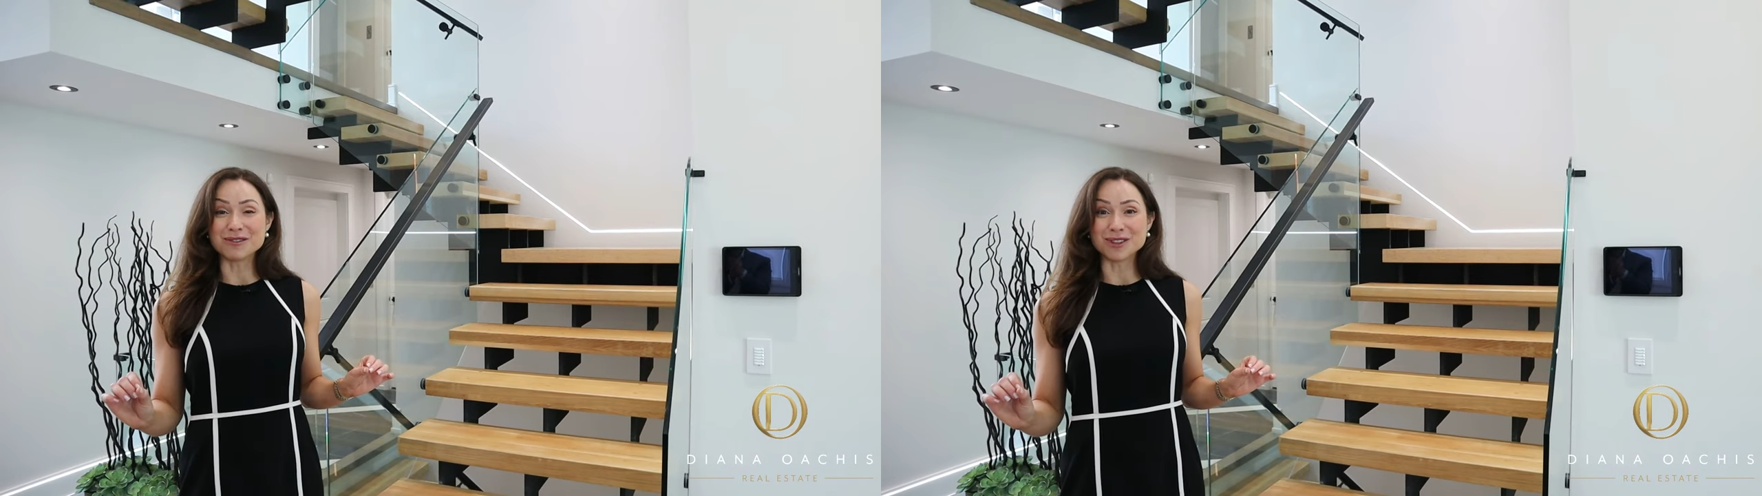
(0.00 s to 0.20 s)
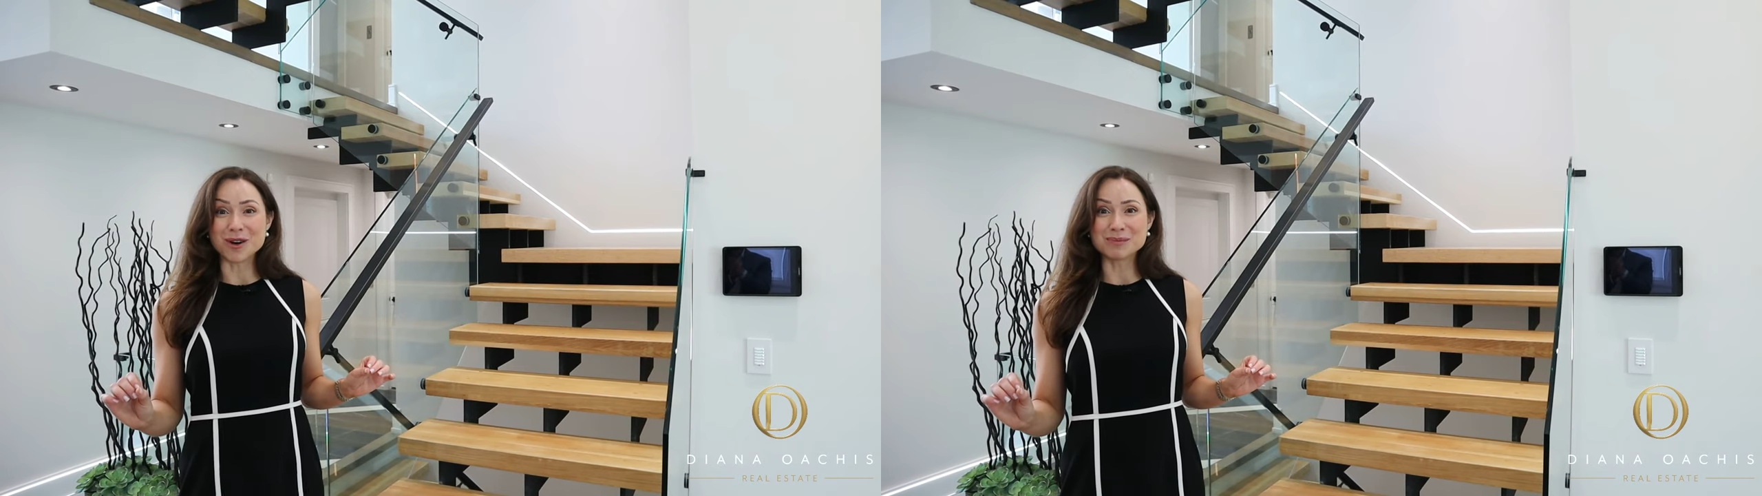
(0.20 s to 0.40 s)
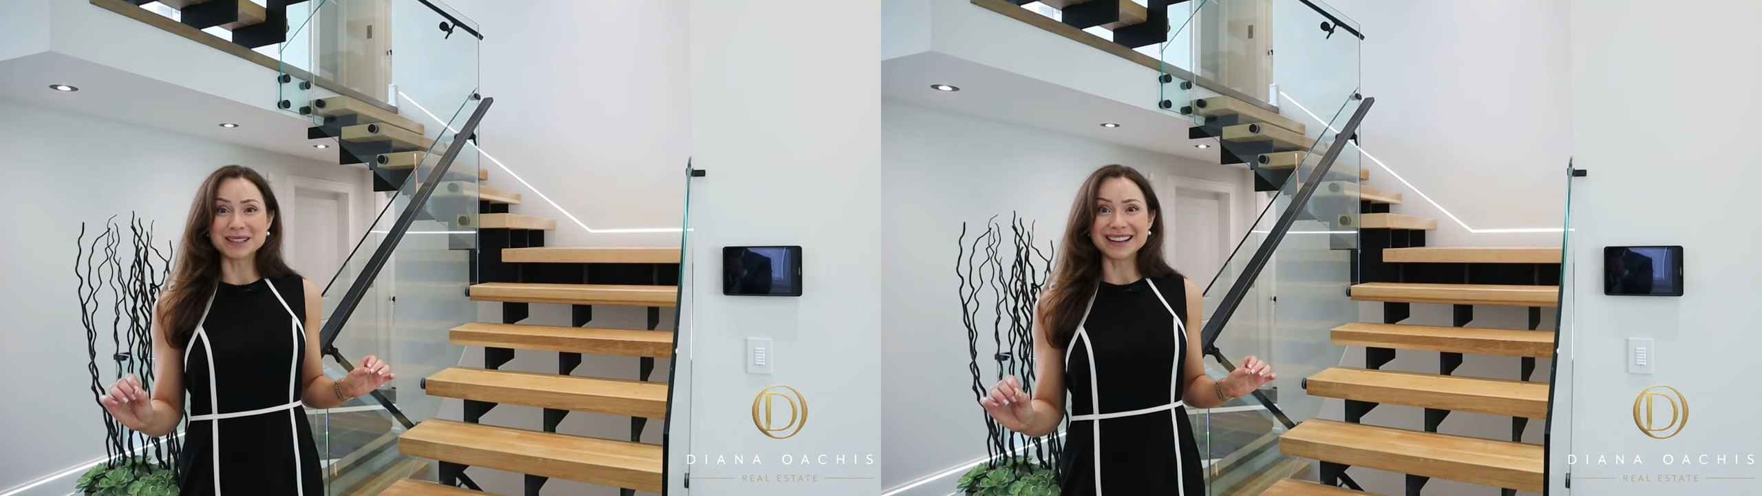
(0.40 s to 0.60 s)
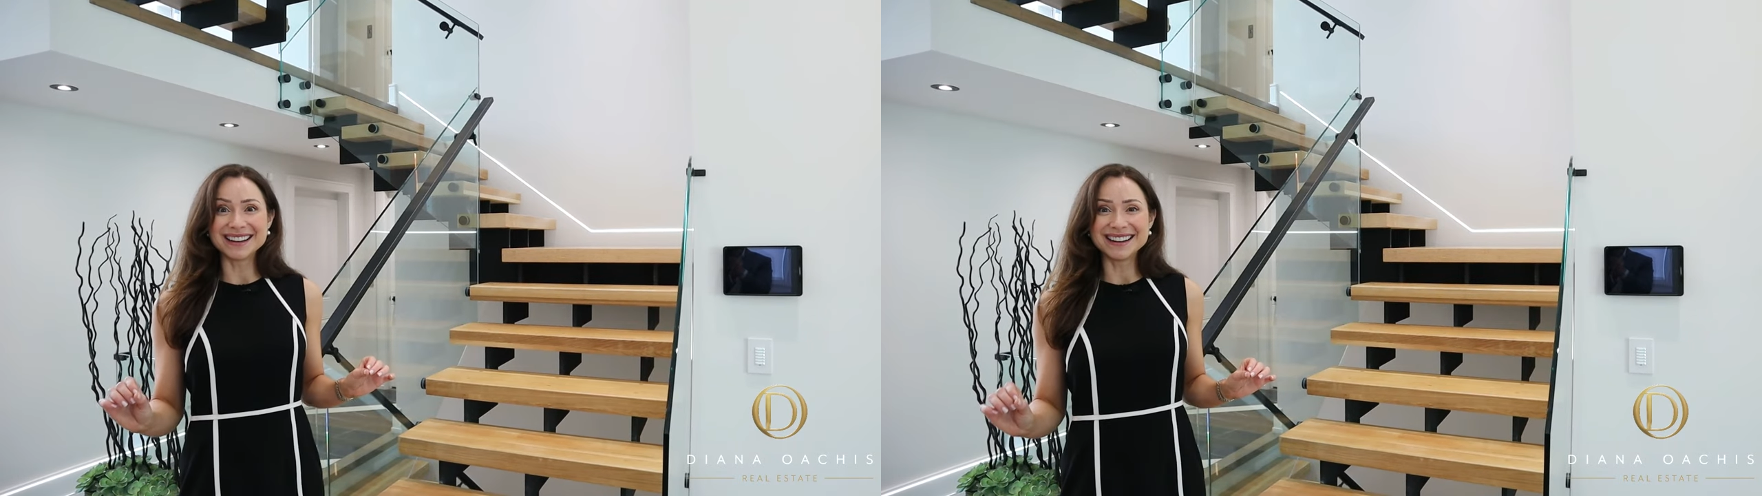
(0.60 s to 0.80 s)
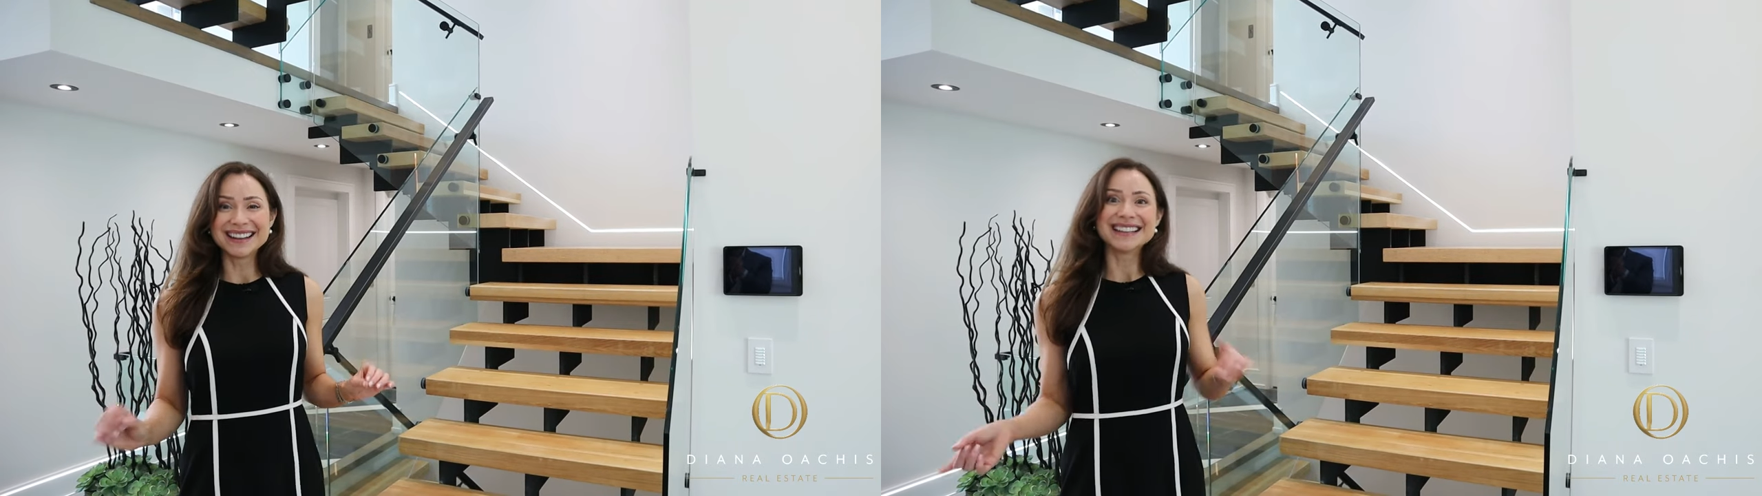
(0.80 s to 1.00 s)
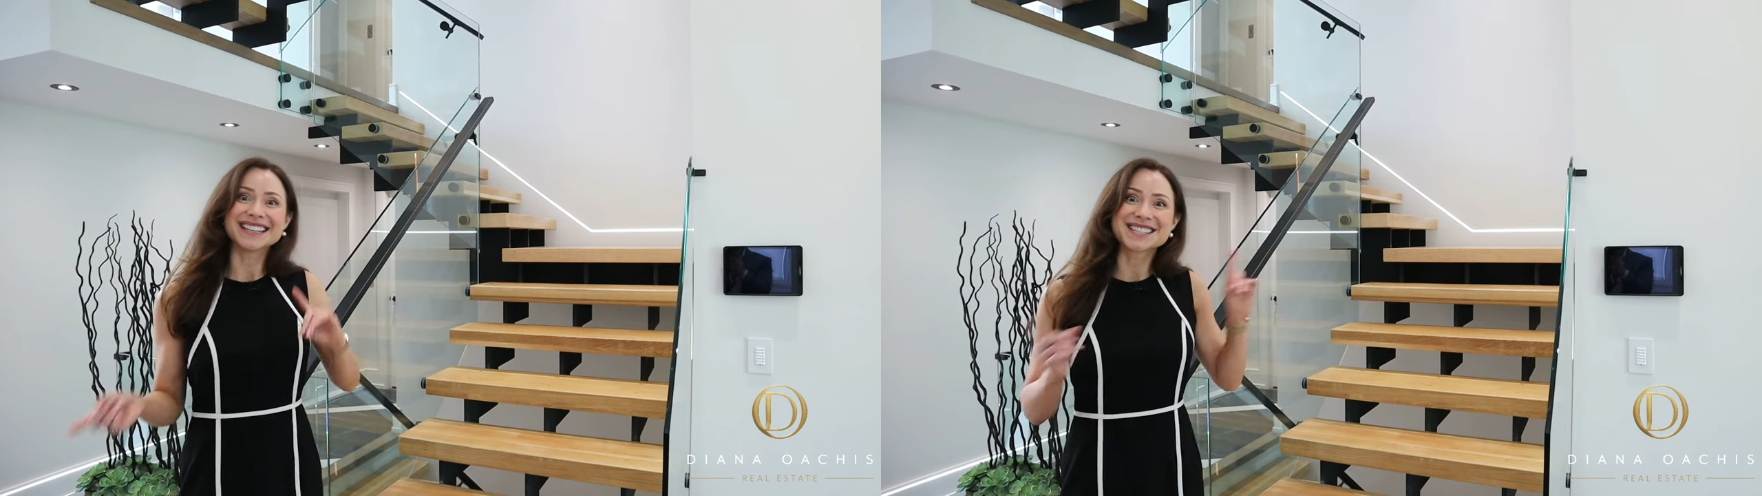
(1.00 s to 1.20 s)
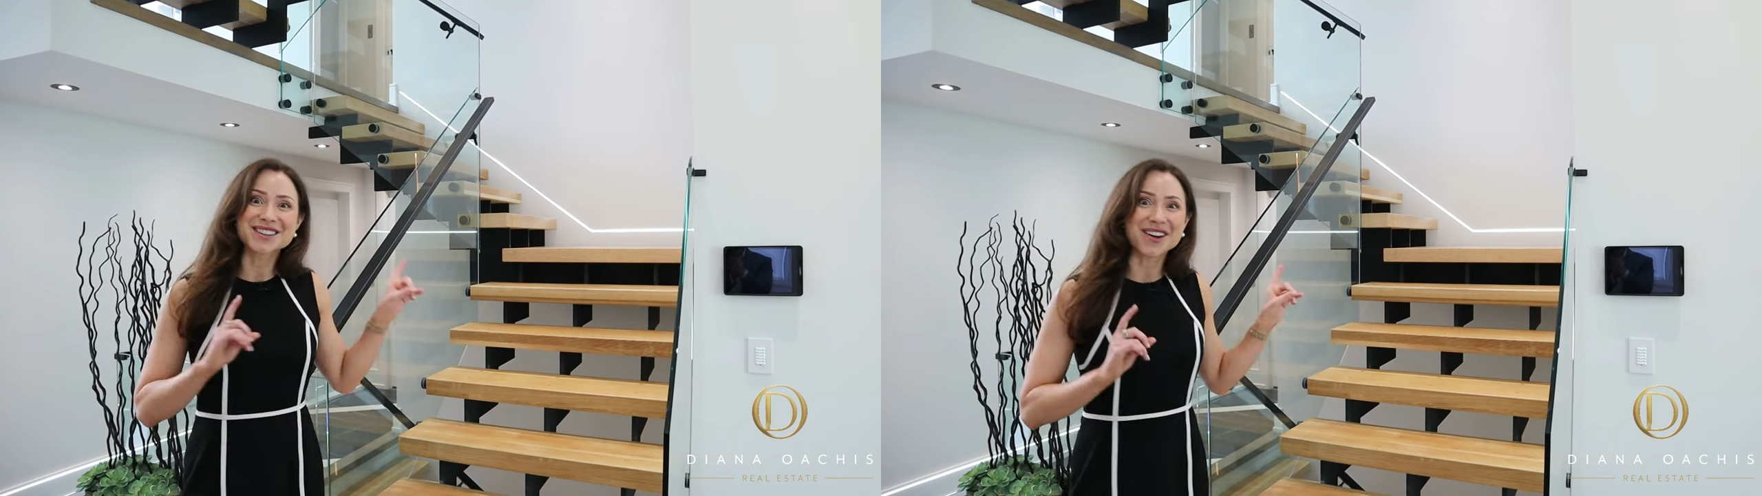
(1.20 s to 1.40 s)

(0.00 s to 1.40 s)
floor plan? Let's